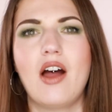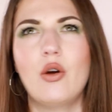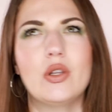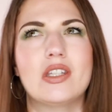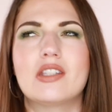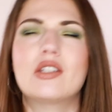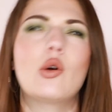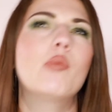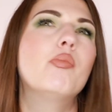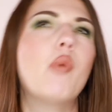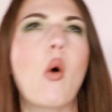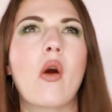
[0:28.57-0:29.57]
Oh, it's so
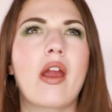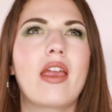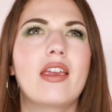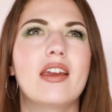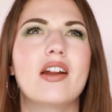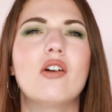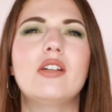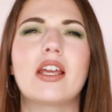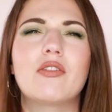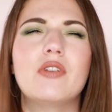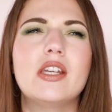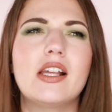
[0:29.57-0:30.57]
boring, you know?
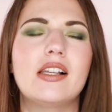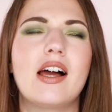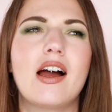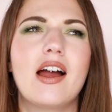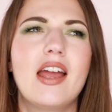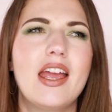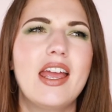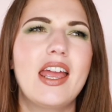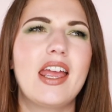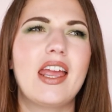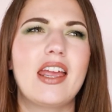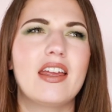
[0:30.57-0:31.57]
Like vanilla
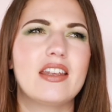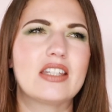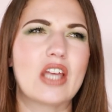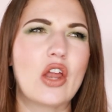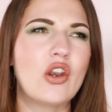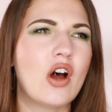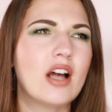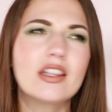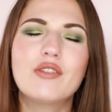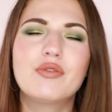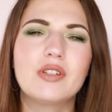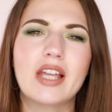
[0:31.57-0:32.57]
is not
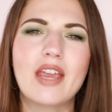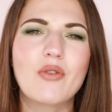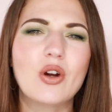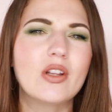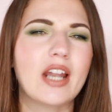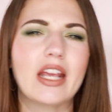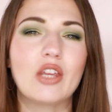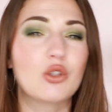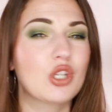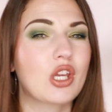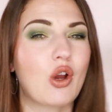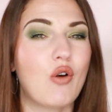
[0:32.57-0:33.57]
the flavor that I
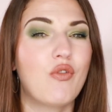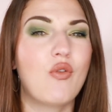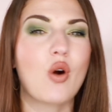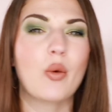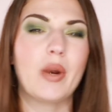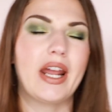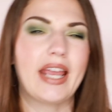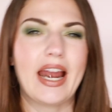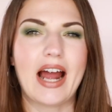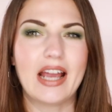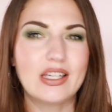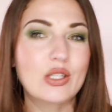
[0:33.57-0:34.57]
usually go for when I
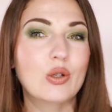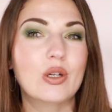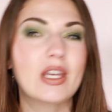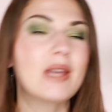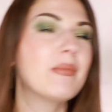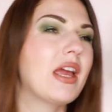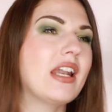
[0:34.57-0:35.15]
get ice cream.